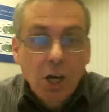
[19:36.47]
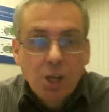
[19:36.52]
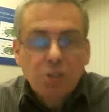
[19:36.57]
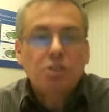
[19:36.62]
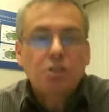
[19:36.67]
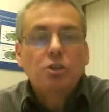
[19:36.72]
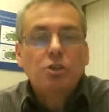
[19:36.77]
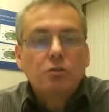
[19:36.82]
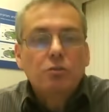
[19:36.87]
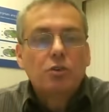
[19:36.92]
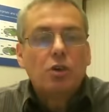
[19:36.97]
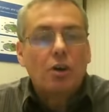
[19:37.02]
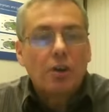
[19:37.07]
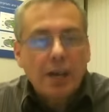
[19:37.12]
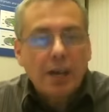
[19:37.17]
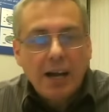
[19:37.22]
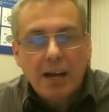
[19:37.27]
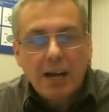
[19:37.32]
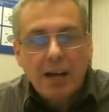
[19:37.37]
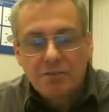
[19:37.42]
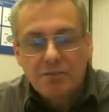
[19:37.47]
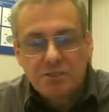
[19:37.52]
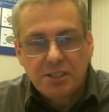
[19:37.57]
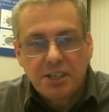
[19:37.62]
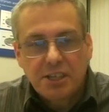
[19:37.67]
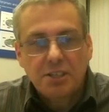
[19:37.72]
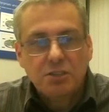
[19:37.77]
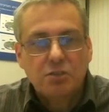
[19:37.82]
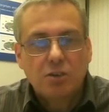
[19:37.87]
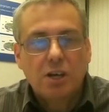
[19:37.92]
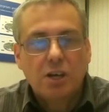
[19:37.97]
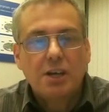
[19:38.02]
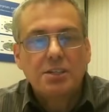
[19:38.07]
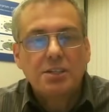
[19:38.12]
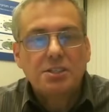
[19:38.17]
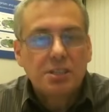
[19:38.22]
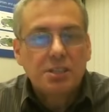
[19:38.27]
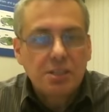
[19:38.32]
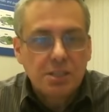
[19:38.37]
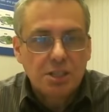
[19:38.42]
So you've got to have
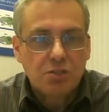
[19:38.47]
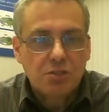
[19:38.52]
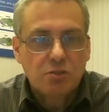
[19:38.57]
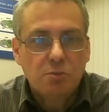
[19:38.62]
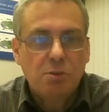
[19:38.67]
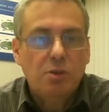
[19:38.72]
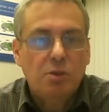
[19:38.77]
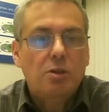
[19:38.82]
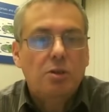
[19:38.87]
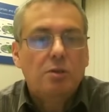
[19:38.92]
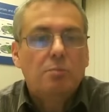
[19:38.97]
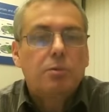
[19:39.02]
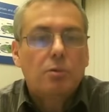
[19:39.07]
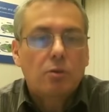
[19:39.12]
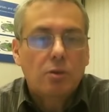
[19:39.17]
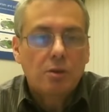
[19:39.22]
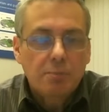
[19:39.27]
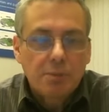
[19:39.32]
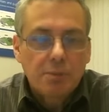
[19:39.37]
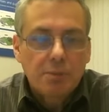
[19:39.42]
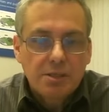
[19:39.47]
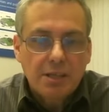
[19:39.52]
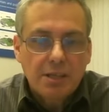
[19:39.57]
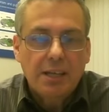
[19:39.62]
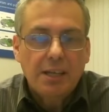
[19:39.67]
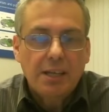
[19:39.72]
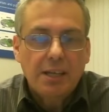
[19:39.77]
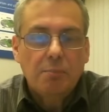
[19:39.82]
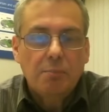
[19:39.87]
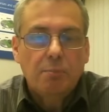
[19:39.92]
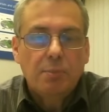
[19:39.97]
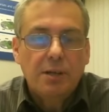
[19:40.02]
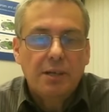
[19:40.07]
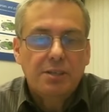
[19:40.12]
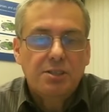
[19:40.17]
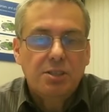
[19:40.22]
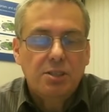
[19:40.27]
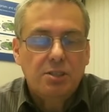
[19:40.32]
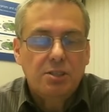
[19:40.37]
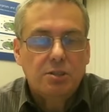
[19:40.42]
centralized and distributed deployments and the
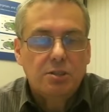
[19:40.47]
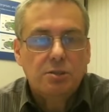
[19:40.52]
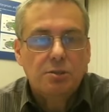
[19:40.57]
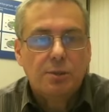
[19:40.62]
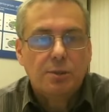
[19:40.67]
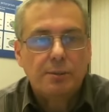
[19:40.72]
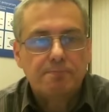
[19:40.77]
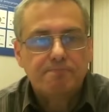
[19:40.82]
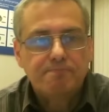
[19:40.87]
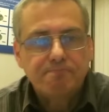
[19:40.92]
ability to do it.